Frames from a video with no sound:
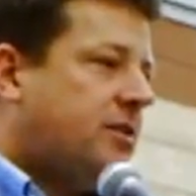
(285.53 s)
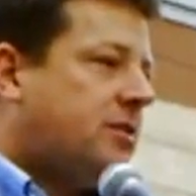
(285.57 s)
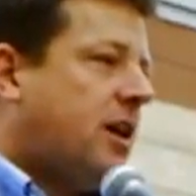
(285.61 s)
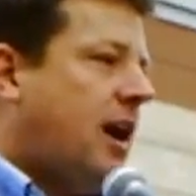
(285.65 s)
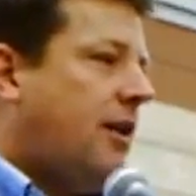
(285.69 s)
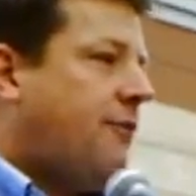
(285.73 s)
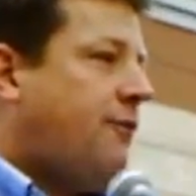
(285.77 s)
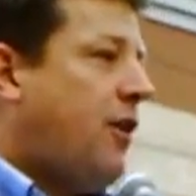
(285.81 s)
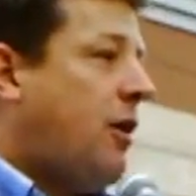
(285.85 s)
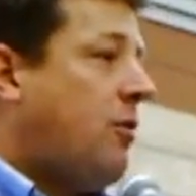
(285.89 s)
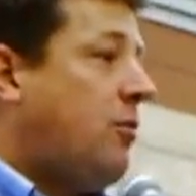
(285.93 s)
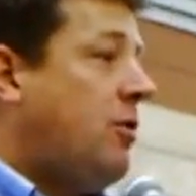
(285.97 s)

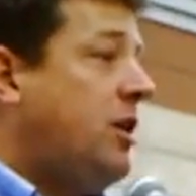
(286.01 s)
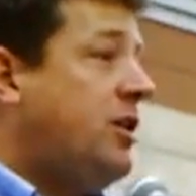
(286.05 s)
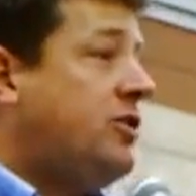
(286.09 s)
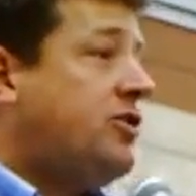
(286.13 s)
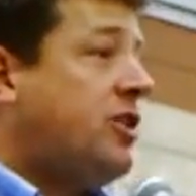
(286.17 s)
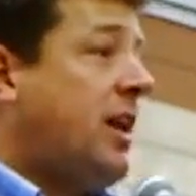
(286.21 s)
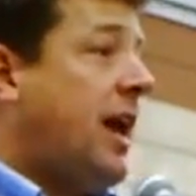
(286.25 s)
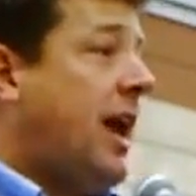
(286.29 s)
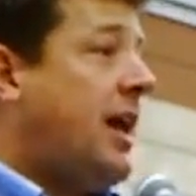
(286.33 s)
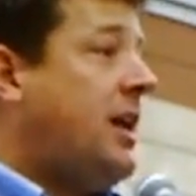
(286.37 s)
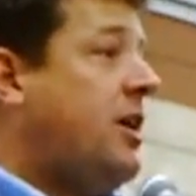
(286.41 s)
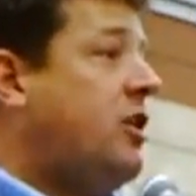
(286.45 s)
found religion,
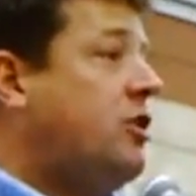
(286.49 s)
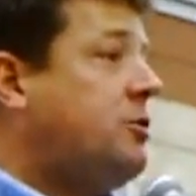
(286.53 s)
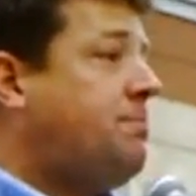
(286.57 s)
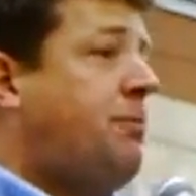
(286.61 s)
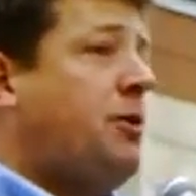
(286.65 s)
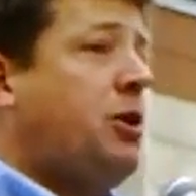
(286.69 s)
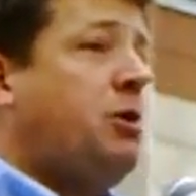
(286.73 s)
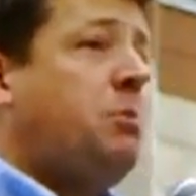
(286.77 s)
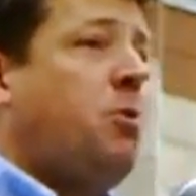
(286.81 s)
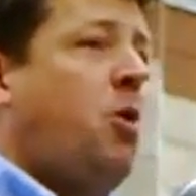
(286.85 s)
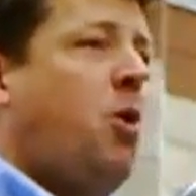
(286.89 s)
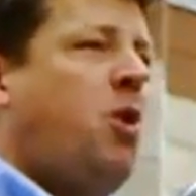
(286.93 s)
and here's
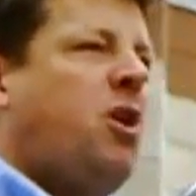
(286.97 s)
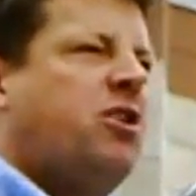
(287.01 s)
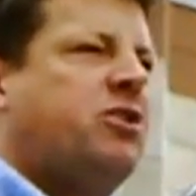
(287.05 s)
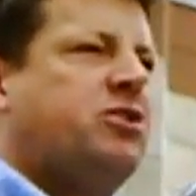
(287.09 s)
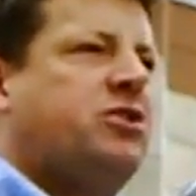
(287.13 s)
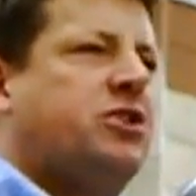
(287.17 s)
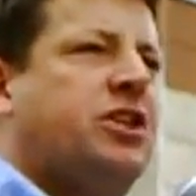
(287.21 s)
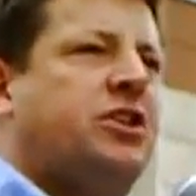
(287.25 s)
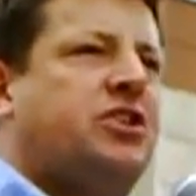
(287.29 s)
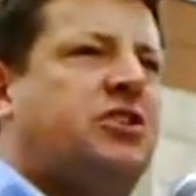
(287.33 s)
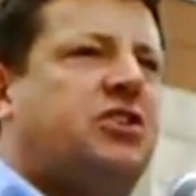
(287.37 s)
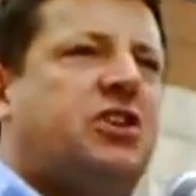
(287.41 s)
Bill Moyers,
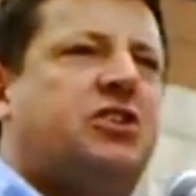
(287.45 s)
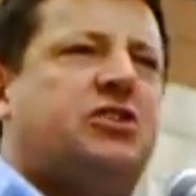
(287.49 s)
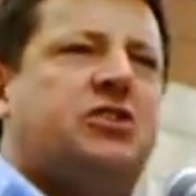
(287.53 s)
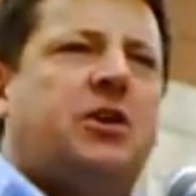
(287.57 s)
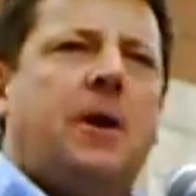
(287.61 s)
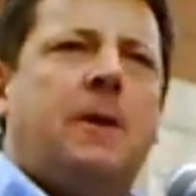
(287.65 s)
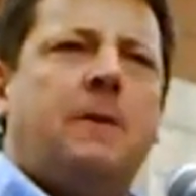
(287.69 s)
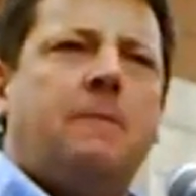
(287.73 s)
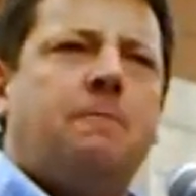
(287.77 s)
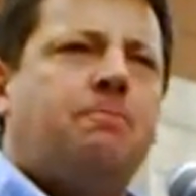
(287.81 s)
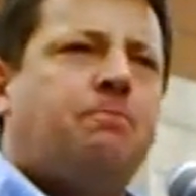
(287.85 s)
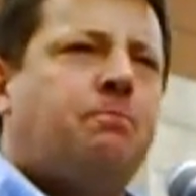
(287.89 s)
and he says,
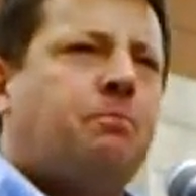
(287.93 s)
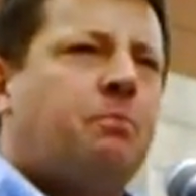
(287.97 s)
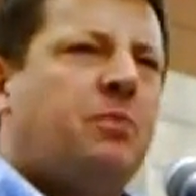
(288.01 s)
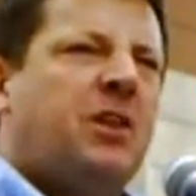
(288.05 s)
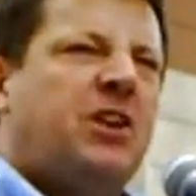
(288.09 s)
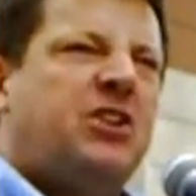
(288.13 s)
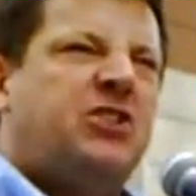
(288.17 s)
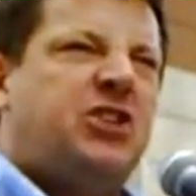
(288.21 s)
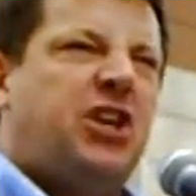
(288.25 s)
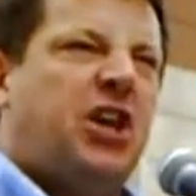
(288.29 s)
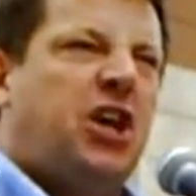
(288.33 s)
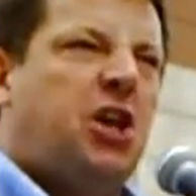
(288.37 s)

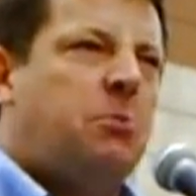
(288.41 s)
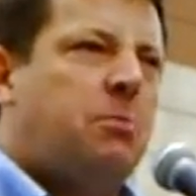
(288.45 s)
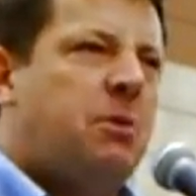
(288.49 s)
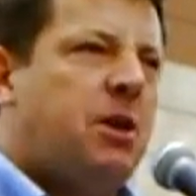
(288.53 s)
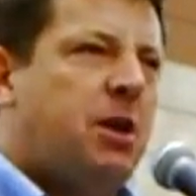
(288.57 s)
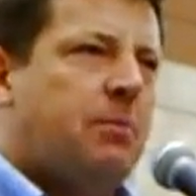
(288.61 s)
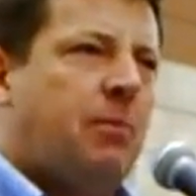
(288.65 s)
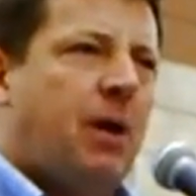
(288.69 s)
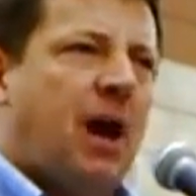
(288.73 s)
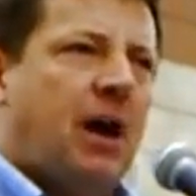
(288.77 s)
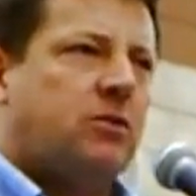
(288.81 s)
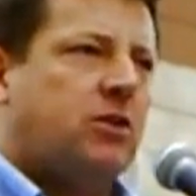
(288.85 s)
tell me
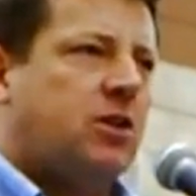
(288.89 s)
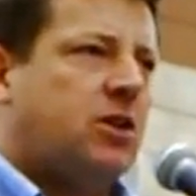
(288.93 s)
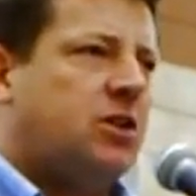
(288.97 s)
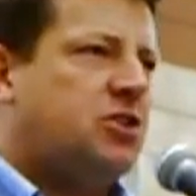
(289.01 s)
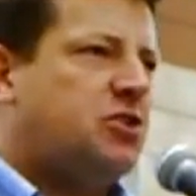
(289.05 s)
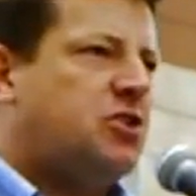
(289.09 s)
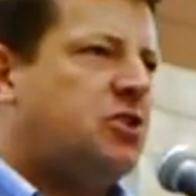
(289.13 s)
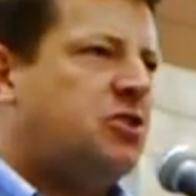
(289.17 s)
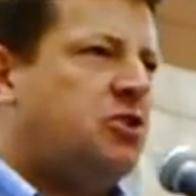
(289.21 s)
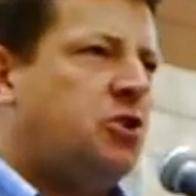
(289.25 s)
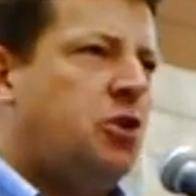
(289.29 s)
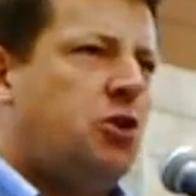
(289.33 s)
about
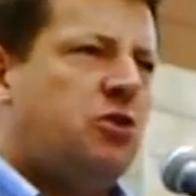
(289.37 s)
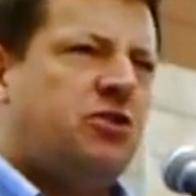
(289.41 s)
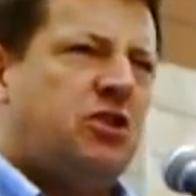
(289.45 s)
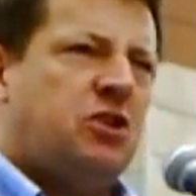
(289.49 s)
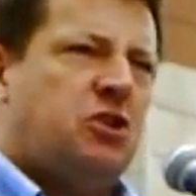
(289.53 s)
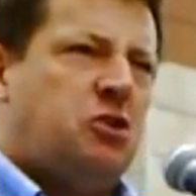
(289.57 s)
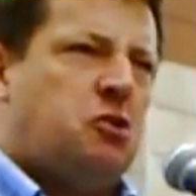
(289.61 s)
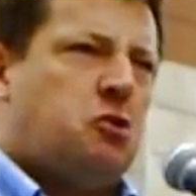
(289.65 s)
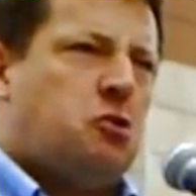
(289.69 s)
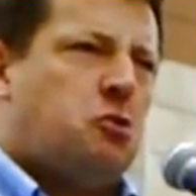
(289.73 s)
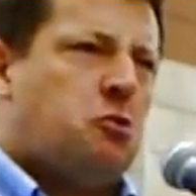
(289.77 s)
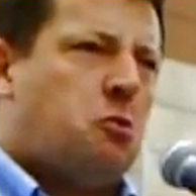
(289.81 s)
this. It's
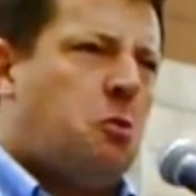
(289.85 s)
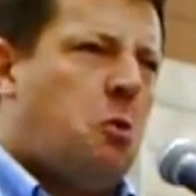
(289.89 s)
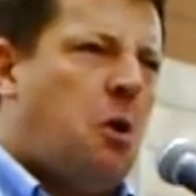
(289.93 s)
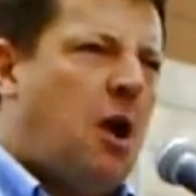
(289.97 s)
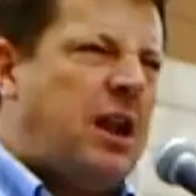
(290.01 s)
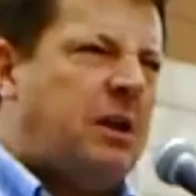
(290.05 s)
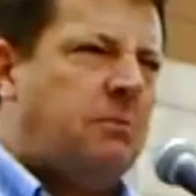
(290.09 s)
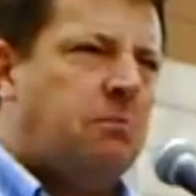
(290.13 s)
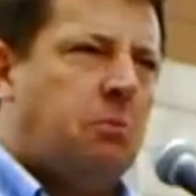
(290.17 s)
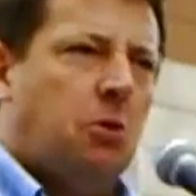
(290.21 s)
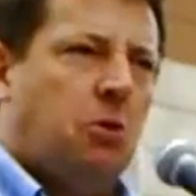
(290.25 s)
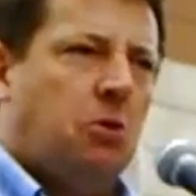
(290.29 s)

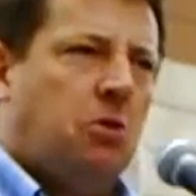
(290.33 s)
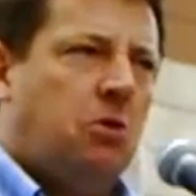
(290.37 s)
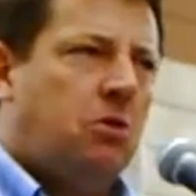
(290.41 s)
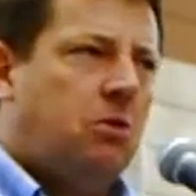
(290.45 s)
incredible.